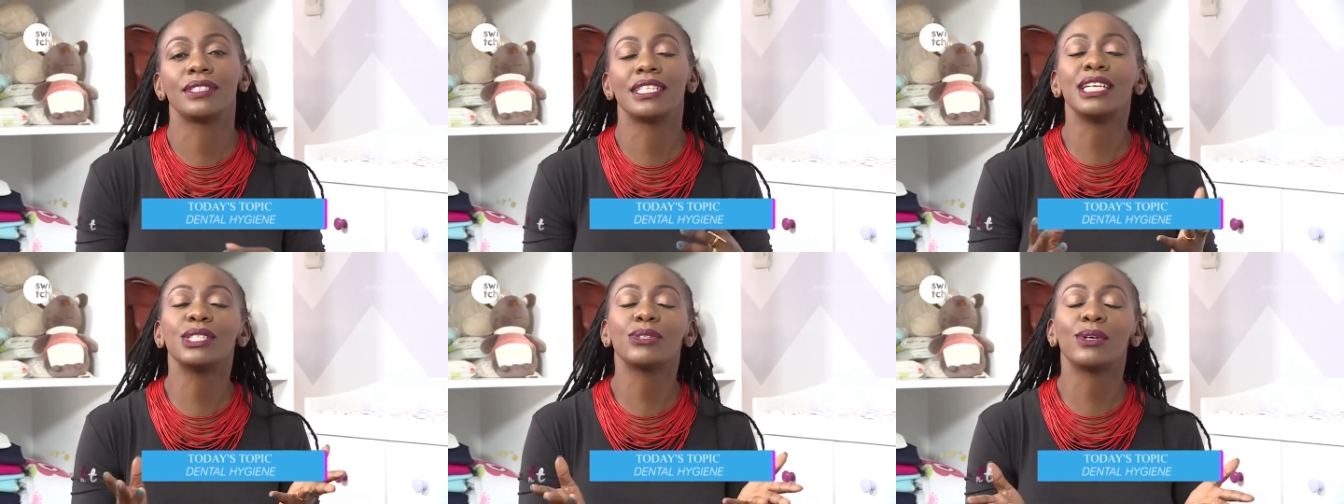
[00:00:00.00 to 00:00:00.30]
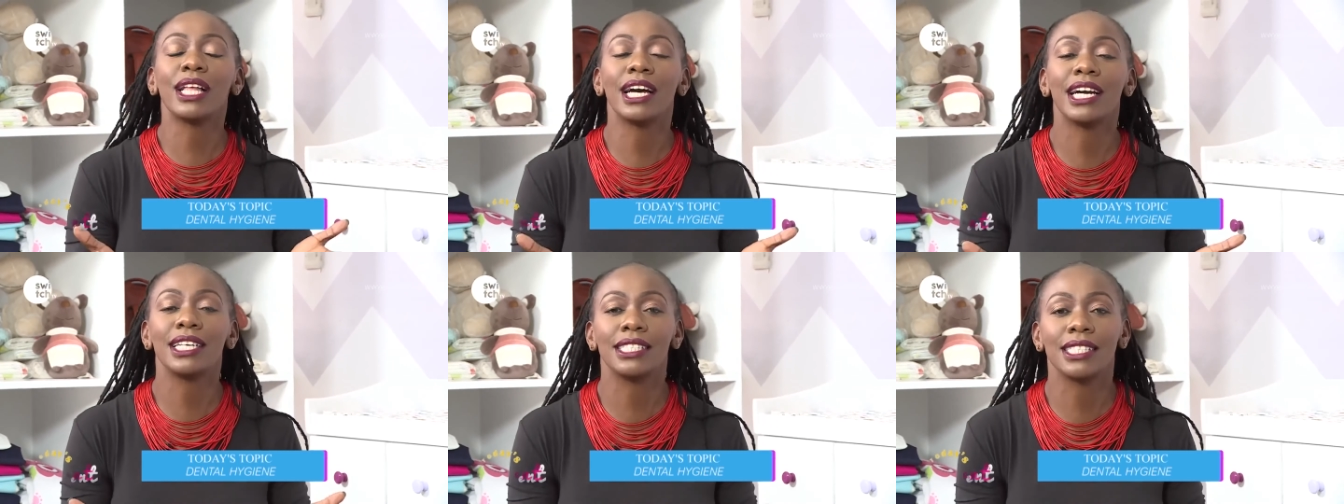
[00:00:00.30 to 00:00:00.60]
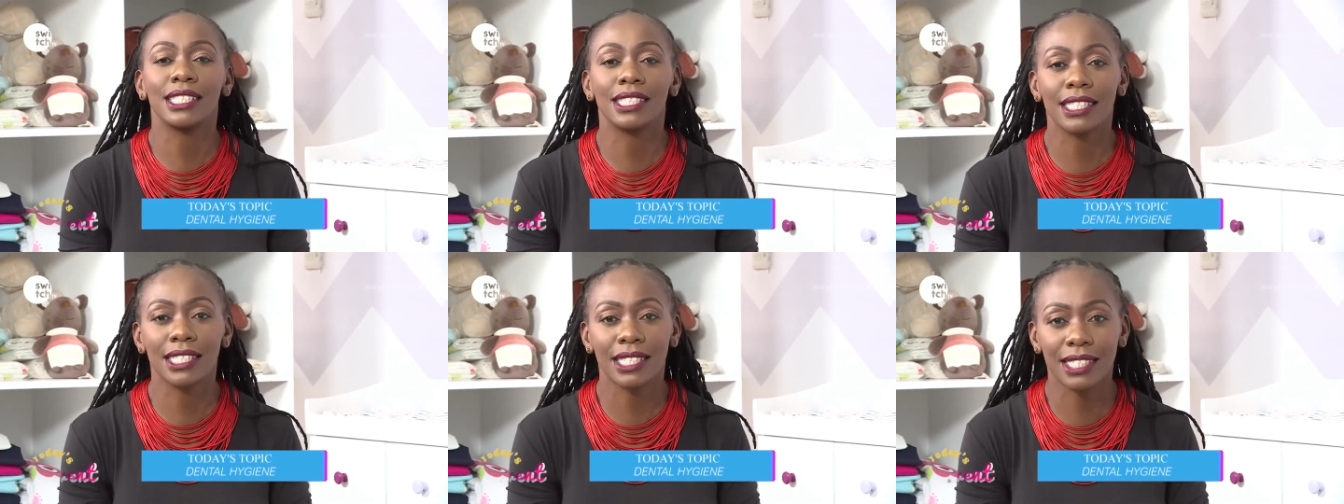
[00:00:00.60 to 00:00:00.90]
dental
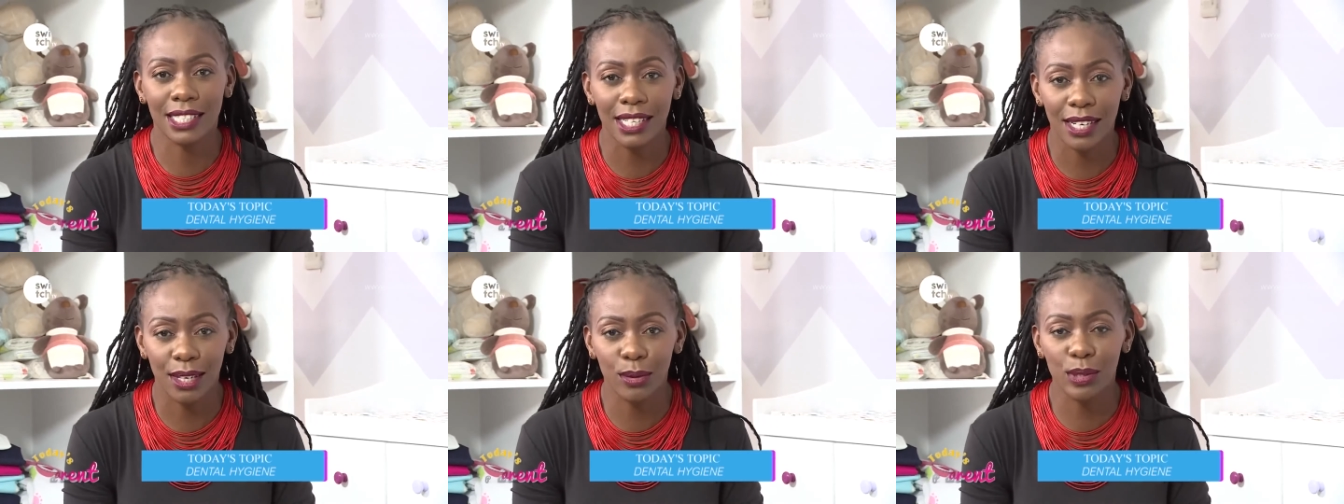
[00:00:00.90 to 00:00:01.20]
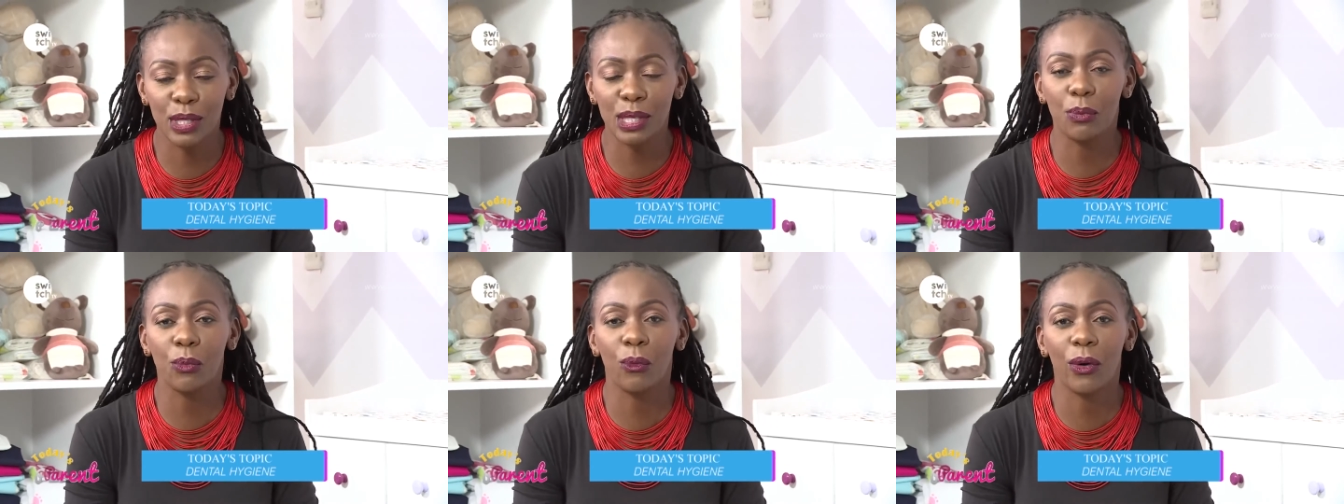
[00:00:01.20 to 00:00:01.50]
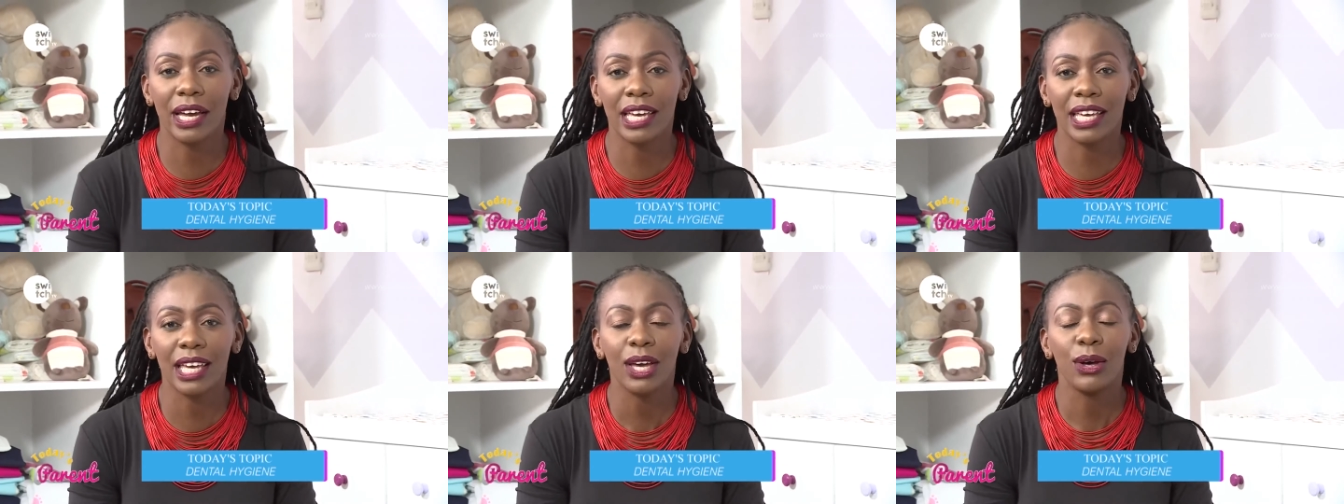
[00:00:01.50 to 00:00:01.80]
hygienist Lucy
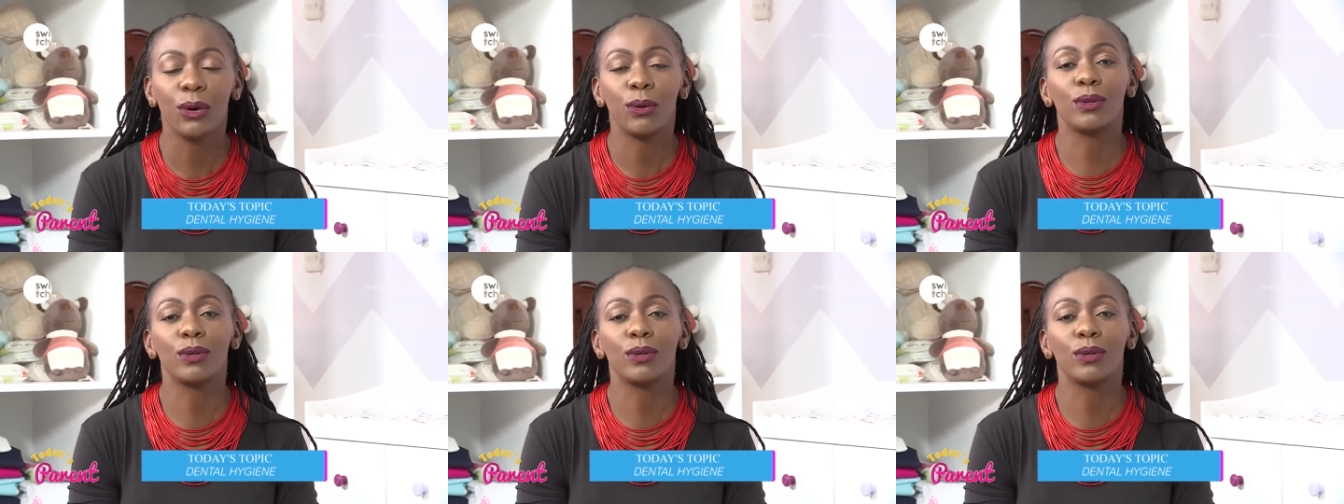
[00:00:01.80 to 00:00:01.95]
Mwai